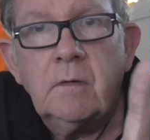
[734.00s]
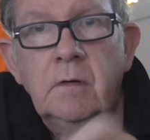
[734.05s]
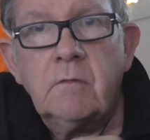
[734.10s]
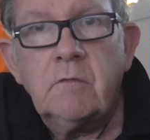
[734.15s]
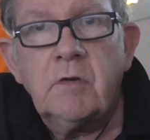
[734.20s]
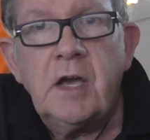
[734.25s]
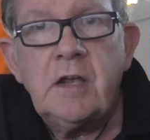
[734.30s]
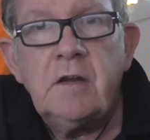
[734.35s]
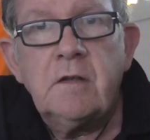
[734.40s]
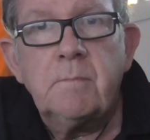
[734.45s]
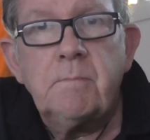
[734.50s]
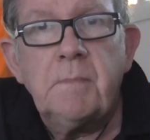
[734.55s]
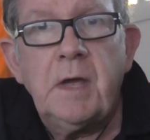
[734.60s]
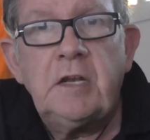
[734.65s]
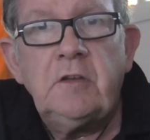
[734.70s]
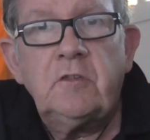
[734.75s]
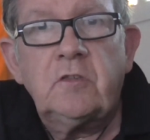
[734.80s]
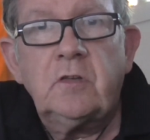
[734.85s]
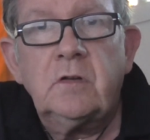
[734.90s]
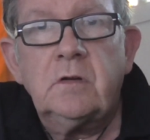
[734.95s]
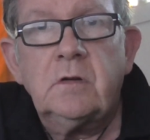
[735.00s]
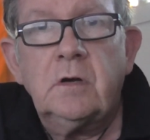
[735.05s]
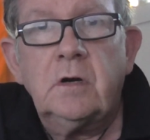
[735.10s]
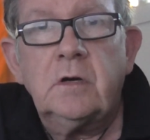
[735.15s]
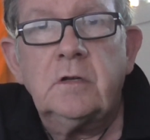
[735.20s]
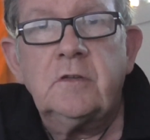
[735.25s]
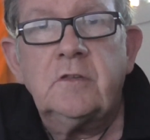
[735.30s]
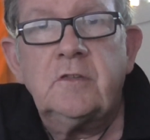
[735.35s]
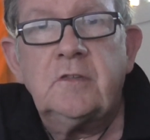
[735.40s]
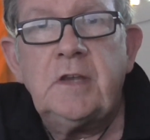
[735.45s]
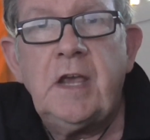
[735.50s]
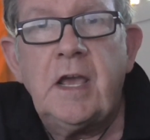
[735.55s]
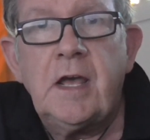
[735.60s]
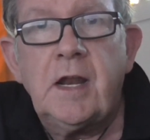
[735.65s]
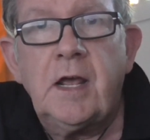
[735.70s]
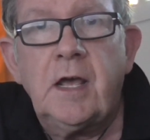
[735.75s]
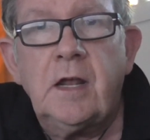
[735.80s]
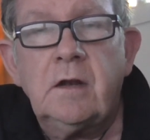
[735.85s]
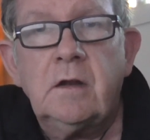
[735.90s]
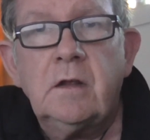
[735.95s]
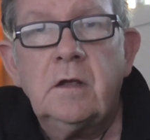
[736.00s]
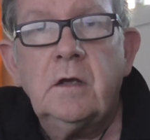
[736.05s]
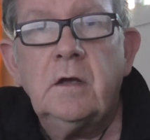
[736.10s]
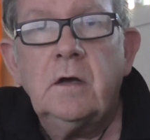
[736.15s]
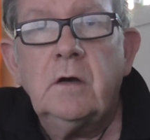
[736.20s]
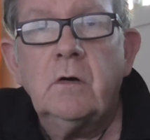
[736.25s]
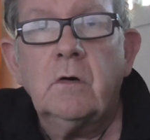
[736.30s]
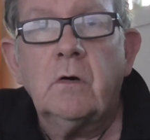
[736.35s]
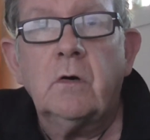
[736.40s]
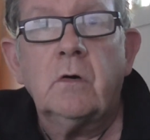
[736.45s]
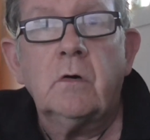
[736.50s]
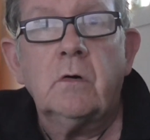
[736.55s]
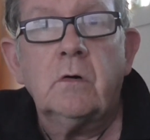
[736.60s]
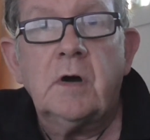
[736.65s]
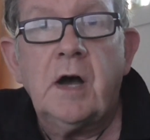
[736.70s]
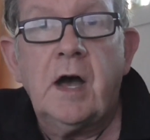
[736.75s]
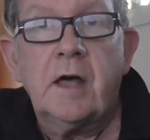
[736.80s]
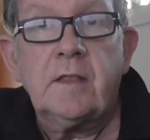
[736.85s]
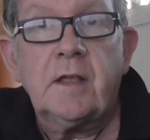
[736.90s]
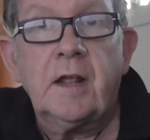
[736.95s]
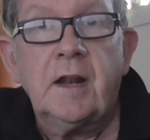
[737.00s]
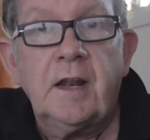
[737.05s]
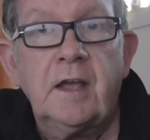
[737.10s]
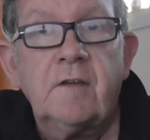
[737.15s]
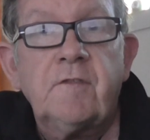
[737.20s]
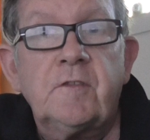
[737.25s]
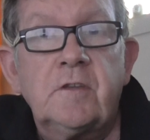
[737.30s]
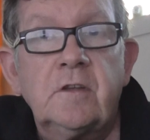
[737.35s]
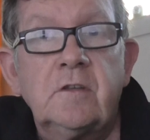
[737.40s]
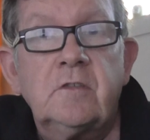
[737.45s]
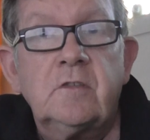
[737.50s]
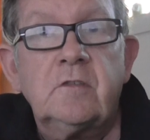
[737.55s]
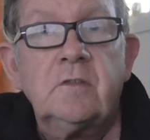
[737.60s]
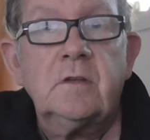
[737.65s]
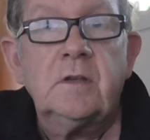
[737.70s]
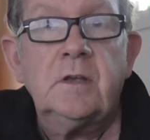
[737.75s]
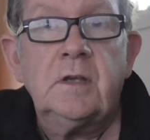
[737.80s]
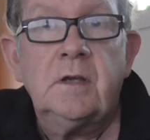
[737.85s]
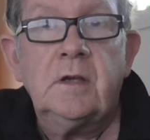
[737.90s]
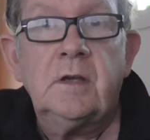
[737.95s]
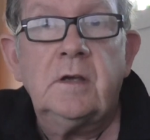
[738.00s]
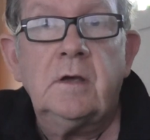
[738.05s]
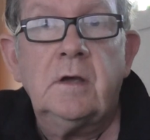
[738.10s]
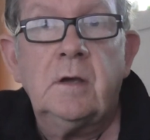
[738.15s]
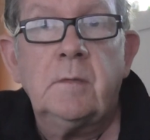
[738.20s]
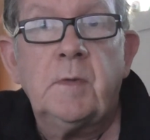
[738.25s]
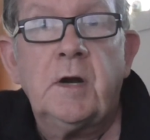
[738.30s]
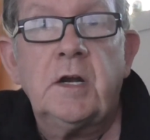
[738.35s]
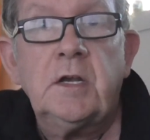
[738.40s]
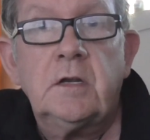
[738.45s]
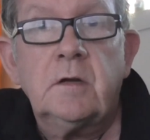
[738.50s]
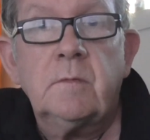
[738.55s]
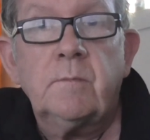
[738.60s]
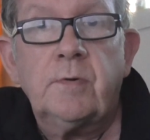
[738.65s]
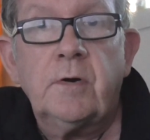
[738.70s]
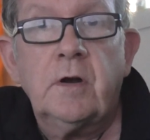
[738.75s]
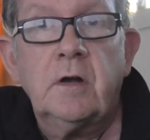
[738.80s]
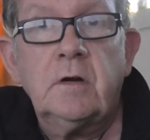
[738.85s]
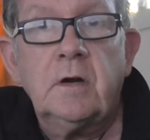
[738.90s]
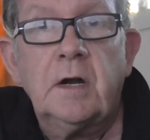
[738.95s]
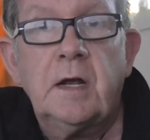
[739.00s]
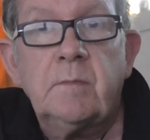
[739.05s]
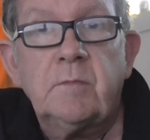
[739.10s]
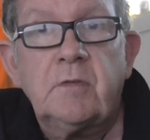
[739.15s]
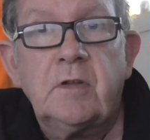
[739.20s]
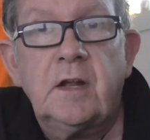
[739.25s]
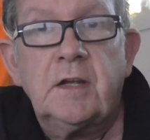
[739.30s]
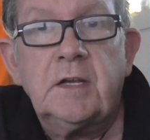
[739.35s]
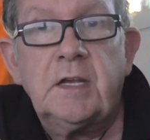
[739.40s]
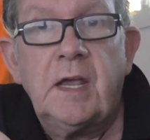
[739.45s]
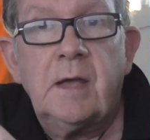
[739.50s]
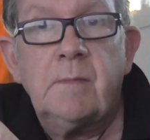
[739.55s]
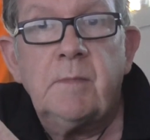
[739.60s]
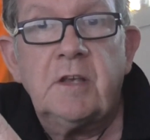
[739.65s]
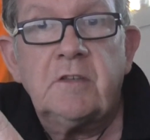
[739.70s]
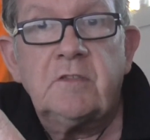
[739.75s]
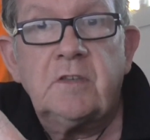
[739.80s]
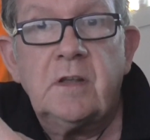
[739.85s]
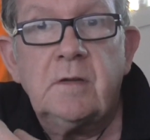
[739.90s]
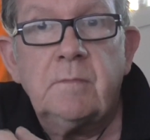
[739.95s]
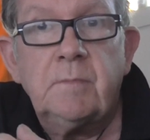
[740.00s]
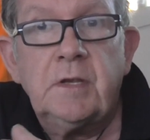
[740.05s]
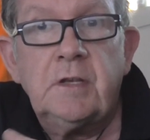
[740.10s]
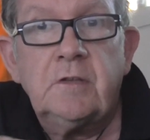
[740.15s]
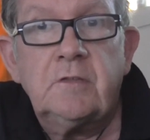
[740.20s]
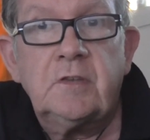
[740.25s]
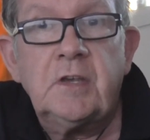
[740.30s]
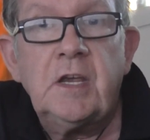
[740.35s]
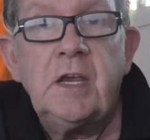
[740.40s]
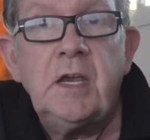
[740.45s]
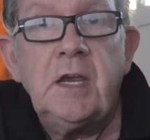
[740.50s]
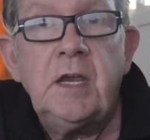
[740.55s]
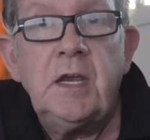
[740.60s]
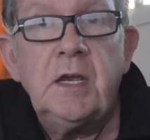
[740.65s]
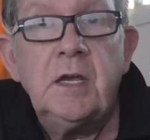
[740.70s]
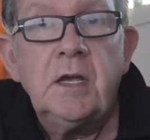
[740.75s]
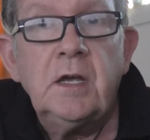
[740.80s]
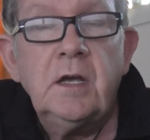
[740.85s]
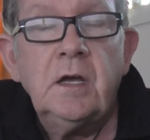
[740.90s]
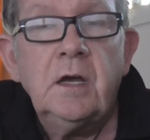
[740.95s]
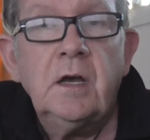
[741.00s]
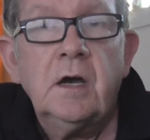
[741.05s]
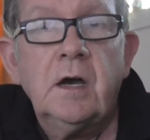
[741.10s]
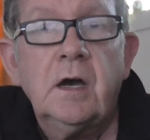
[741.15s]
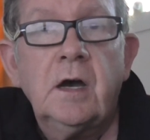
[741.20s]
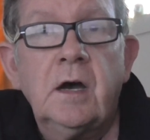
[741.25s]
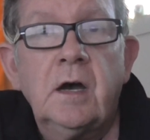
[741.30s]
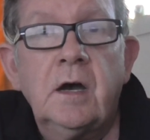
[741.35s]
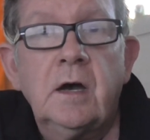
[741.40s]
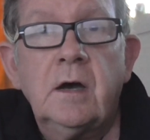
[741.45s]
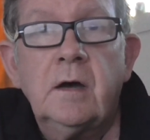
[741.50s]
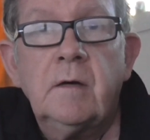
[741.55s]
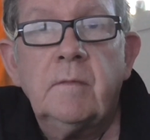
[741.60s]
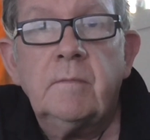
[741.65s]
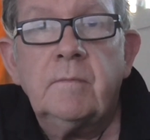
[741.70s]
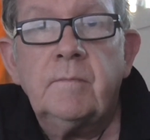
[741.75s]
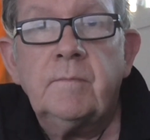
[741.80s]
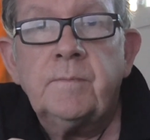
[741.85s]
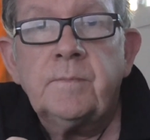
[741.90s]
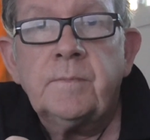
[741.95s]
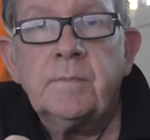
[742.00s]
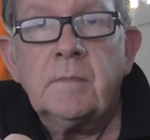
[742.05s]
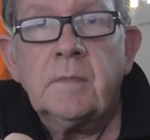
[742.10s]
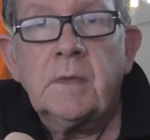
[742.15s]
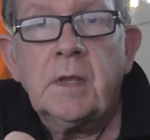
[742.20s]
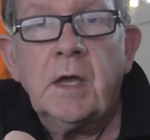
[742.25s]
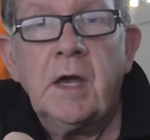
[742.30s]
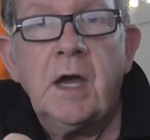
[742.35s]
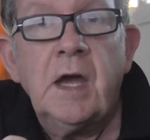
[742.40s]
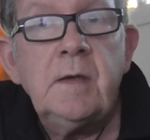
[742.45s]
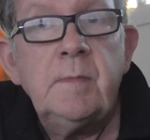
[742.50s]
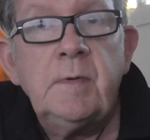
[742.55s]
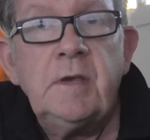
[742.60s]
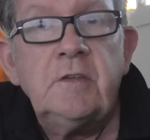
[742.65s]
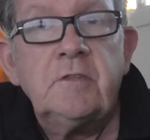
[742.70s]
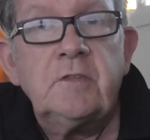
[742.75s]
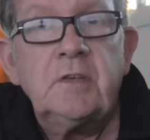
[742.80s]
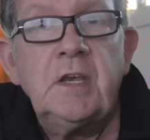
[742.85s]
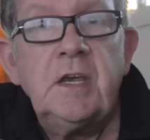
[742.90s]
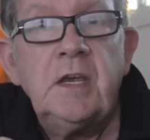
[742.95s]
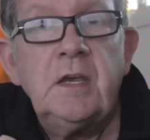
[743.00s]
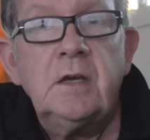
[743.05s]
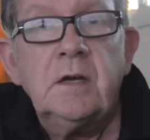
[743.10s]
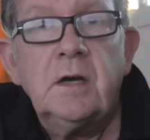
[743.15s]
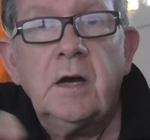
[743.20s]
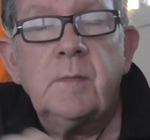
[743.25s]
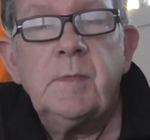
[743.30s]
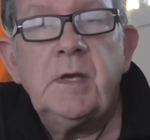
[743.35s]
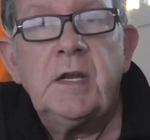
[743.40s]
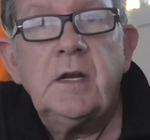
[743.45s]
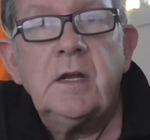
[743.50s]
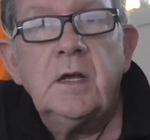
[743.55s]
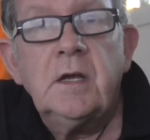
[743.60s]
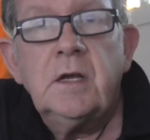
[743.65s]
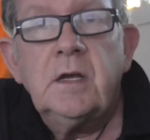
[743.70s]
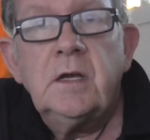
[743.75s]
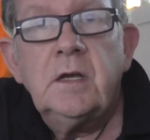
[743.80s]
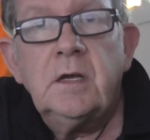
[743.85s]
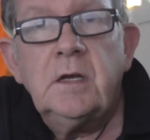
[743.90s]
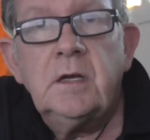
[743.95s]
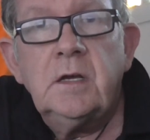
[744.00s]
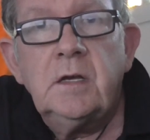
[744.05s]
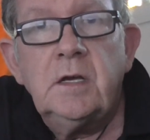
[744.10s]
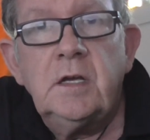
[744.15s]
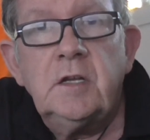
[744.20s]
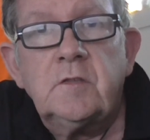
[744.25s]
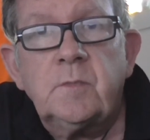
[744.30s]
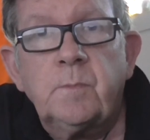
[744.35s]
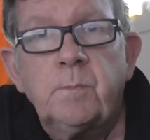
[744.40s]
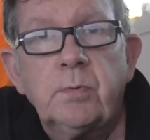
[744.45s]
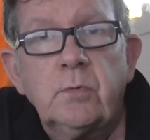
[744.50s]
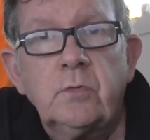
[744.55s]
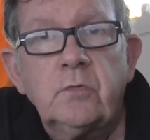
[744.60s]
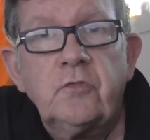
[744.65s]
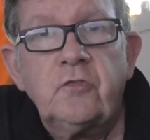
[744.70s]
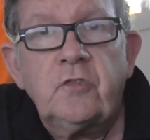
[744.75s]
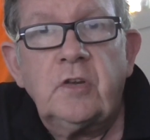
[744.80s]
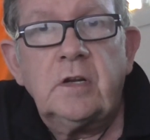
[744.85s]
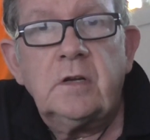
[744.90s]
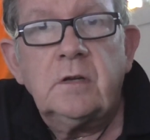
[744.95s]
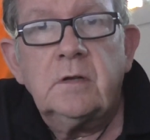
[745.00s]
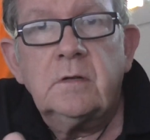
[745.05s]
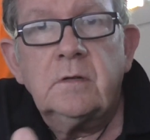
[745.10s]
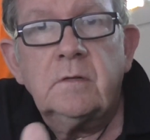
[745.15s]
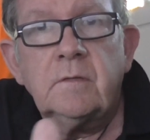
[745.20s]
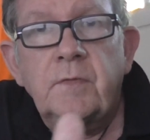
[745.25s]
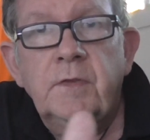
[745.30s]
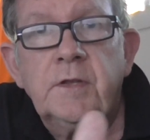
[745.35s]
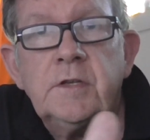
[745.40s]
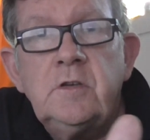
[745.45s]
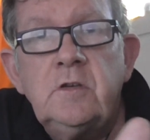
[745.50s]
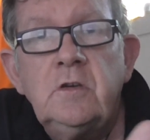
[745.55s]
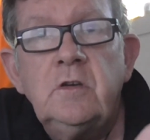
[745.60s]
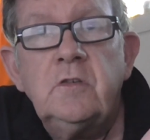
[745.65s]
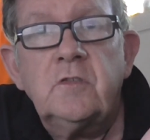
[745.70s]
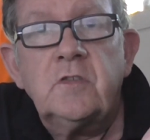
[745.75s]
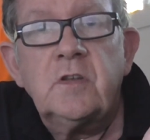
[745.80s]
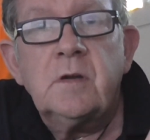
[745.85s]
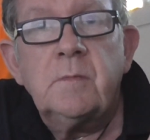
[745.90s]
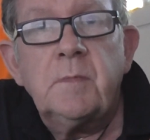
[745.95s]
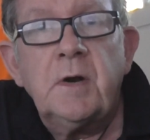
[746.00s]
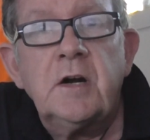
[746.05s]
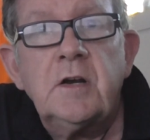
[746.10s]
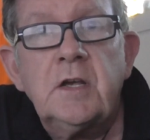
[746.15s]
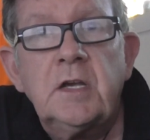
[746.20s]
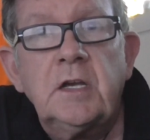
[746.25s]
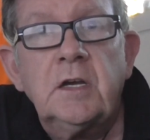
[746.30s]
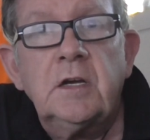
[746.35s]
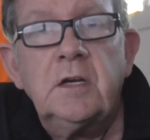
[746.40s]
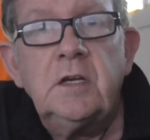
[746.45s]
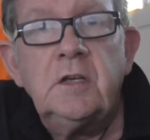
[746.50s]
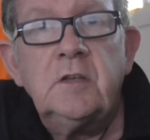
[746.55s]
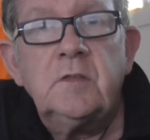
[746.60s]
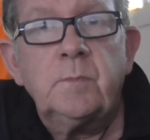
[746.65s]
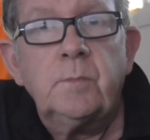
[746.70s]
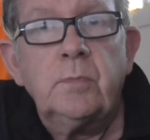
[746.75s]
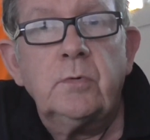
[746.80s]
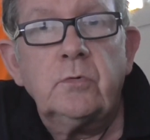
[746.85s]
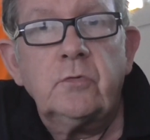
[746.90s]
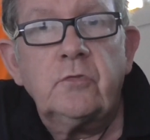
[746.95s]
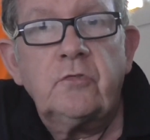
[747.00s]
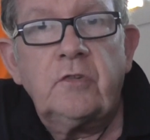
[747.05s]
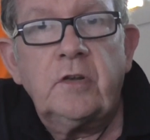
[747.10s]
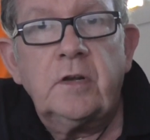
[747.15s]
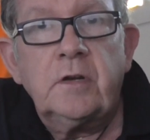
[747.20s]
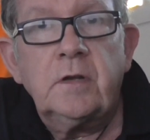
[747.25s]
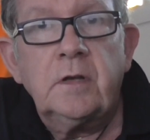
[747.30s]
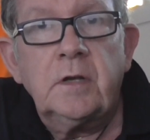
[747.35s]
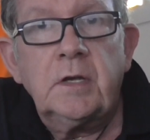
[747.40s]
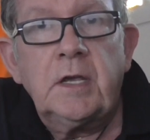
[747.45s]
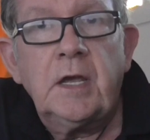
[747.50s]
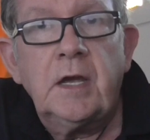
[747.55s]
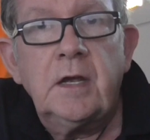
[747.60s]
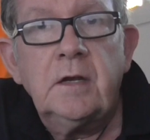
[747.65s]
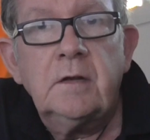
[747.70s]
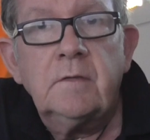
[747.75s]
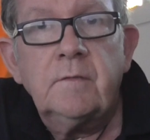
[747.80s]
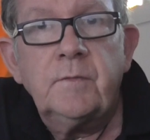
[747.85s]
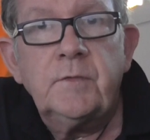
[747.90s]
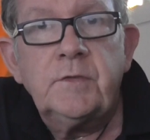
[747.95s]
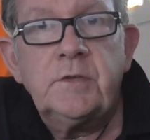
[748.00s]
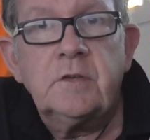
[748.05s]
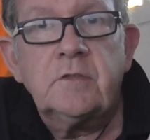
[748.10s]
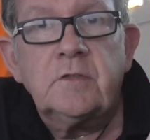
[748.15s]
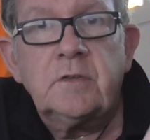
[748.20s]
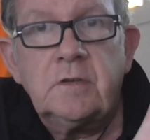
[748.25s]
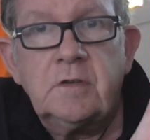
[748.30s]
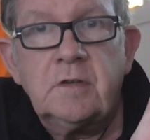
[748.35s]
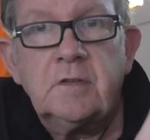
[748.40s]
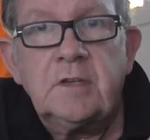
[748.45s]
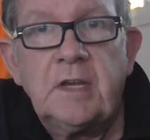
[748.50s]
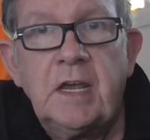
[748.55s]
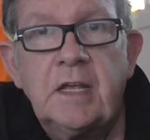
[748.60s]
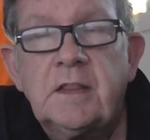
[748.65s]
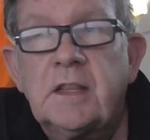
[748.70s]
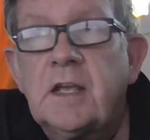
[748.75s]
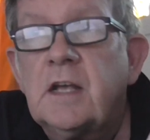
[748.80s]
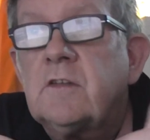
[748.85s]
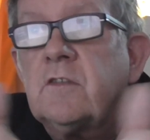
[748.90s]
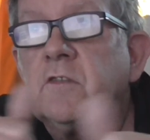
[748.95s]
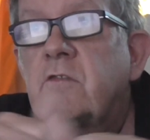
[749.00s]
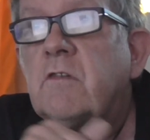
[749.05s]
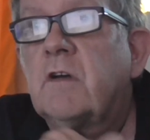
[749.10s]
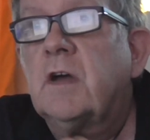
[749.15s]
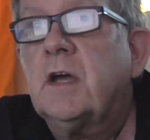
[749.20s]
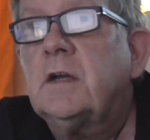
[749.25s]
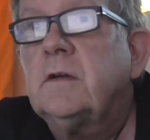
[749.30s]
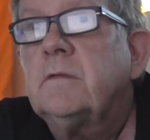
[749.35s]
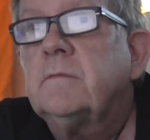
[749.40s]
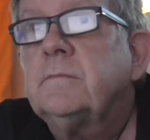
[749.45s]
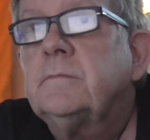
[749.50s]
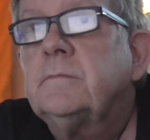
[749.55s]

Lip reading: rate a mention on CNN or other leftist American programs like MSNBC, ABC. I mean, it's bullshit. The news in America is bullshit, okay? Just get that straight.